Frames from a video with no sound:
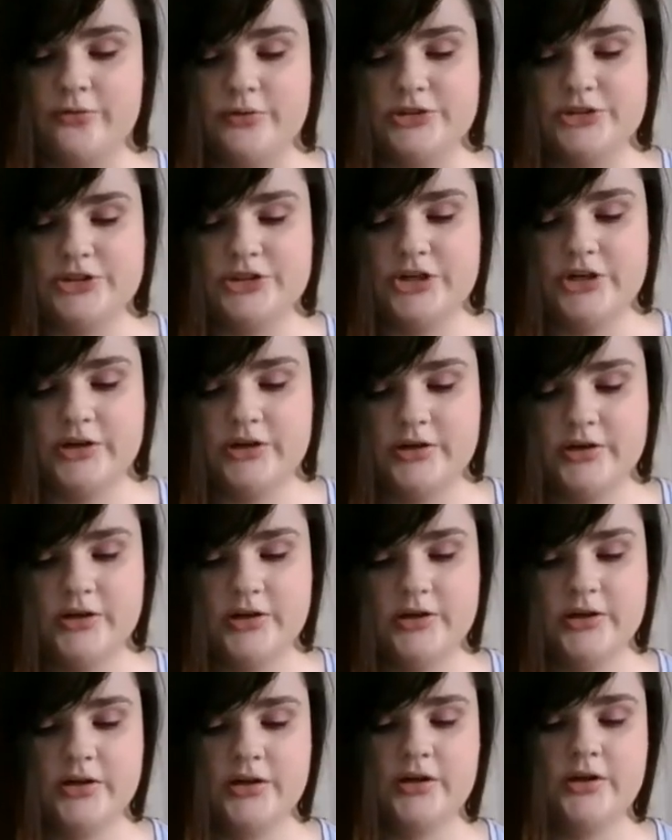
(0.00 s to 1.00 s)
which
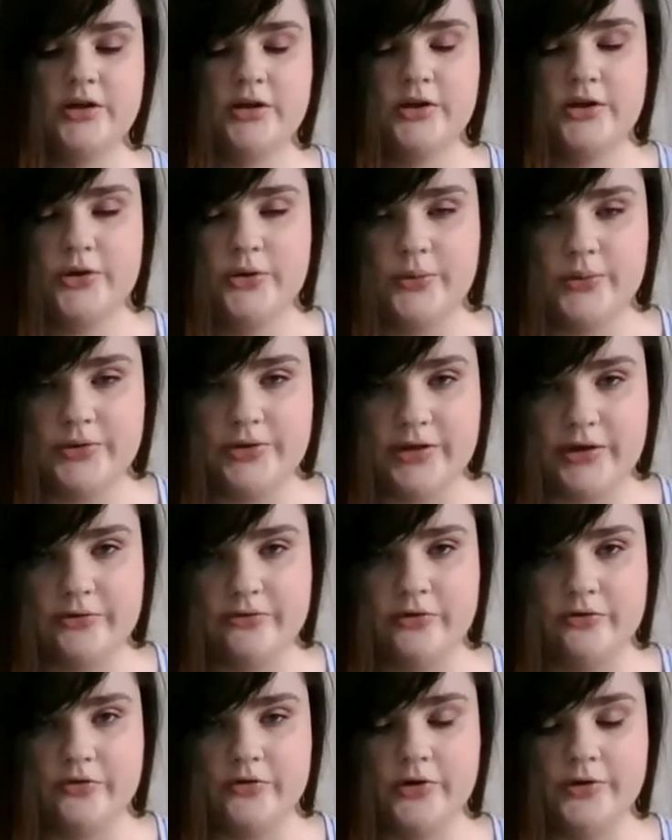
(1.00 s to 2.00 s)
we're
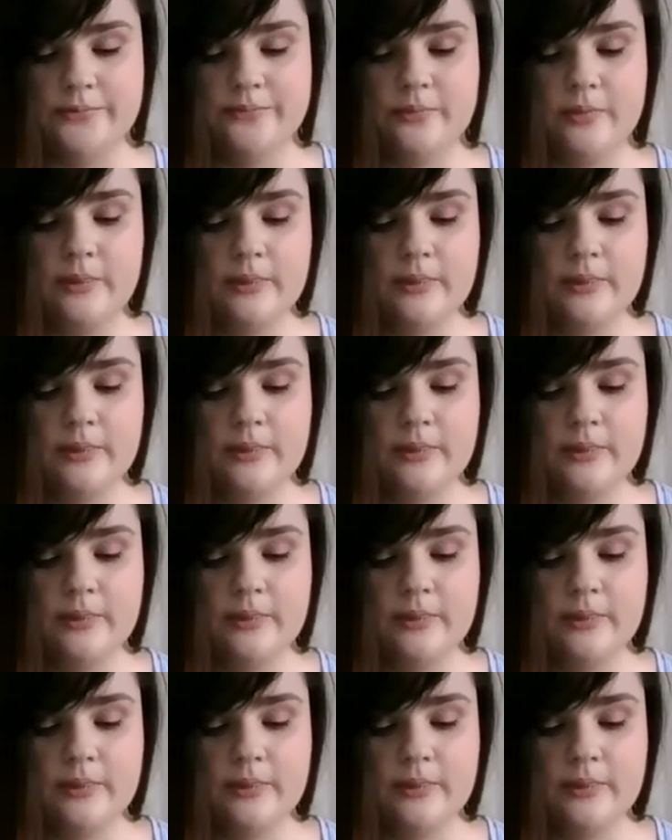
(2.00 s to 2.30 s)
thankful for.